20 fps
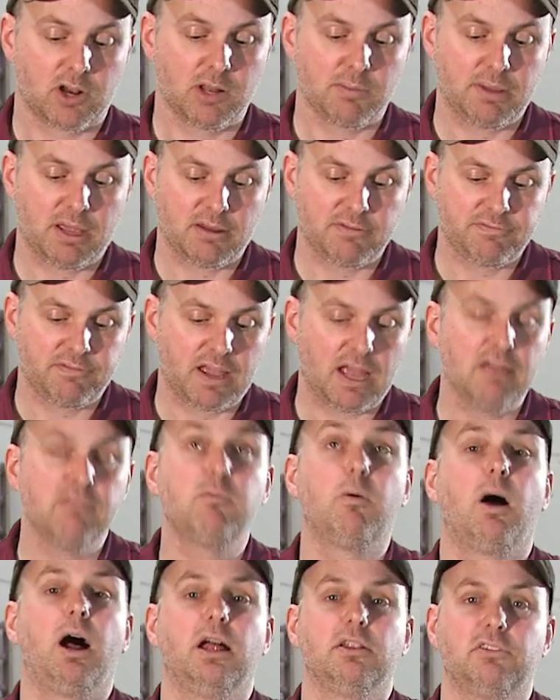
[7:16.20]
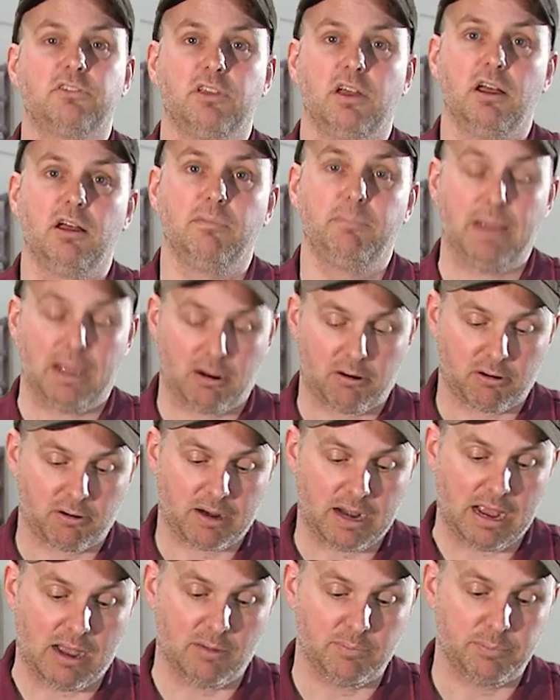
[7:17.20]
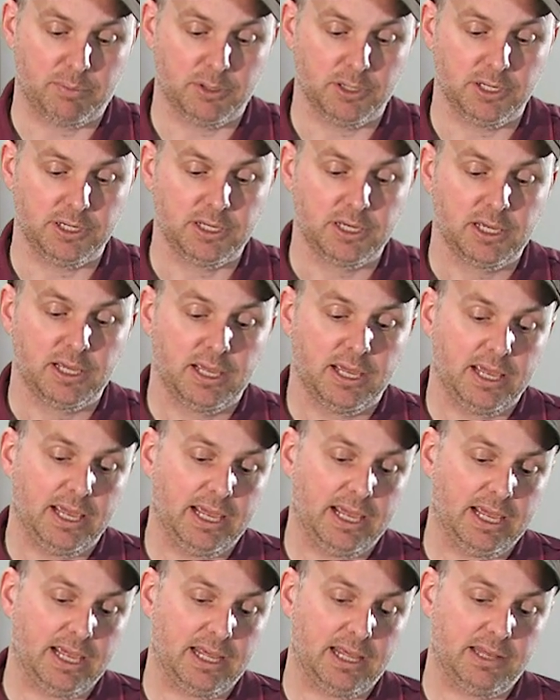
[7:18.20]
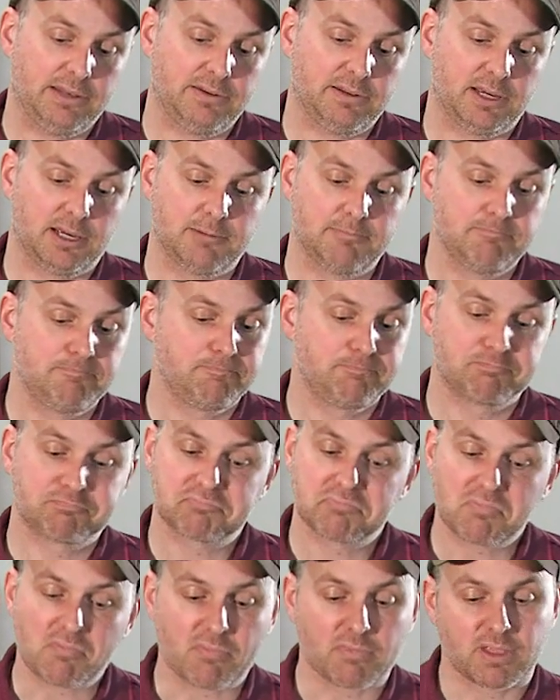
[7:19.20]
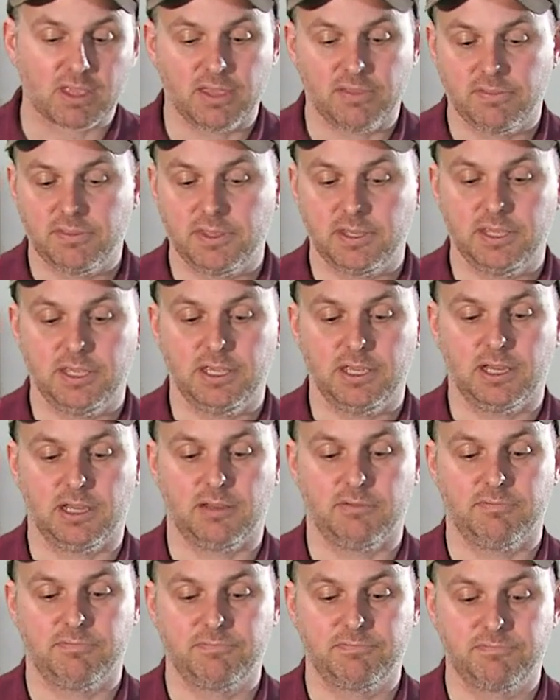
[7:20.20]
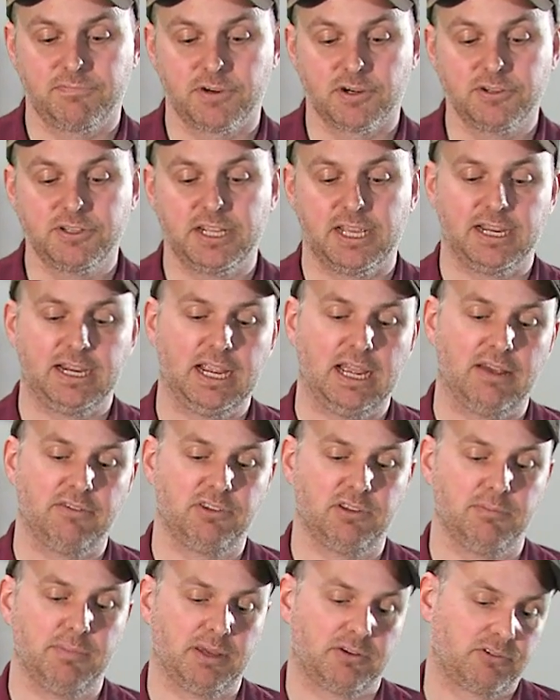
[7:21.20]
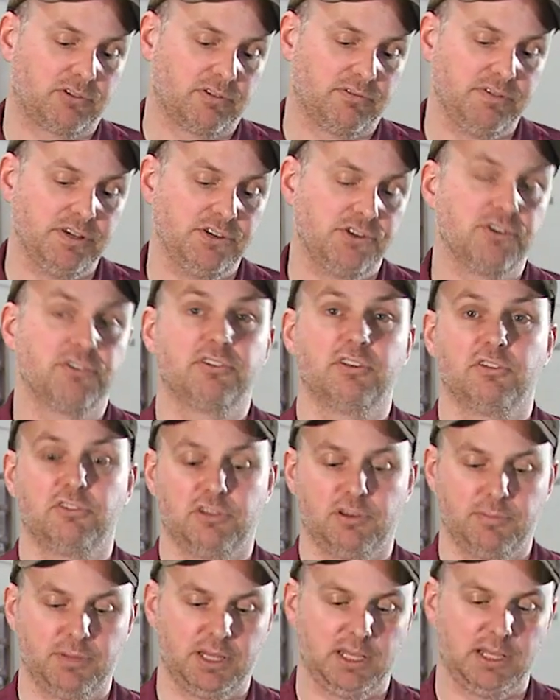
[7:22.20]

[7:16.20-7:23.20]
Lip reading: all about 5 watts power output, and the Vertec have some extra features on some of